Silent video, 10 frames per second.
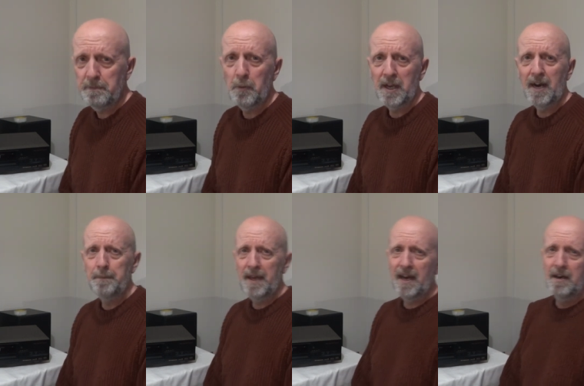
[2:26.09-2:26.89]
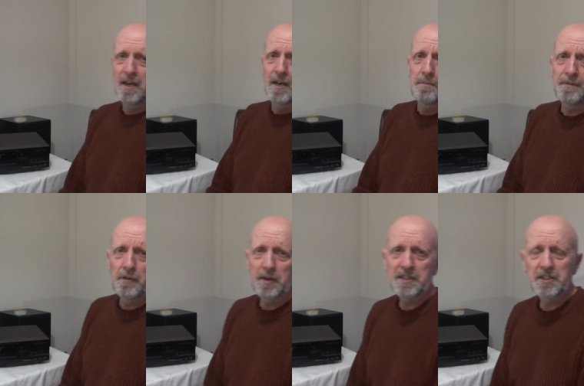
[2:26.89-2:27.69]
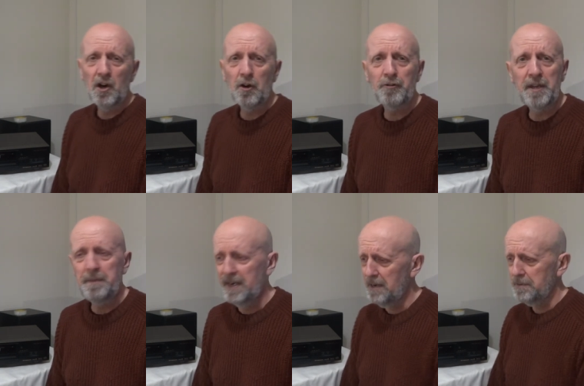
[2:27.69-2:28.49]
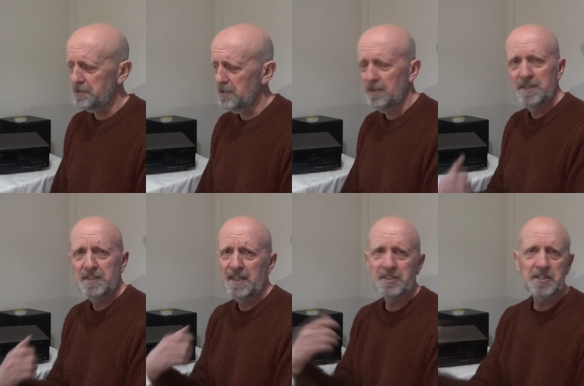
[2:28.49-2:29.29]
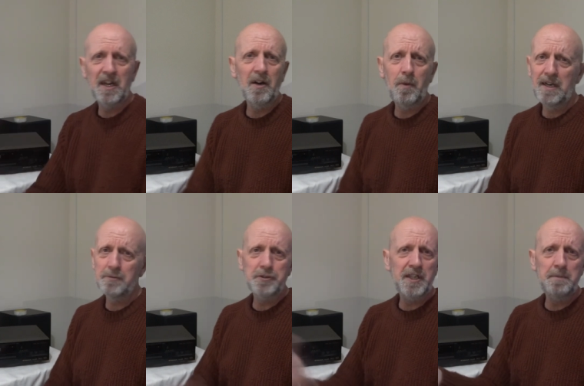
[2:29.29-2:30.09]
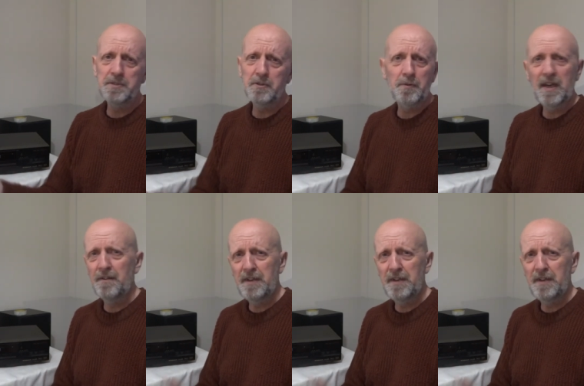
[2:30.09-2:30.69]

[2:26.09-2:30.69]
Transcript: build it up now before they start creeping up, because a lot of these are getting slung away on tips and all that.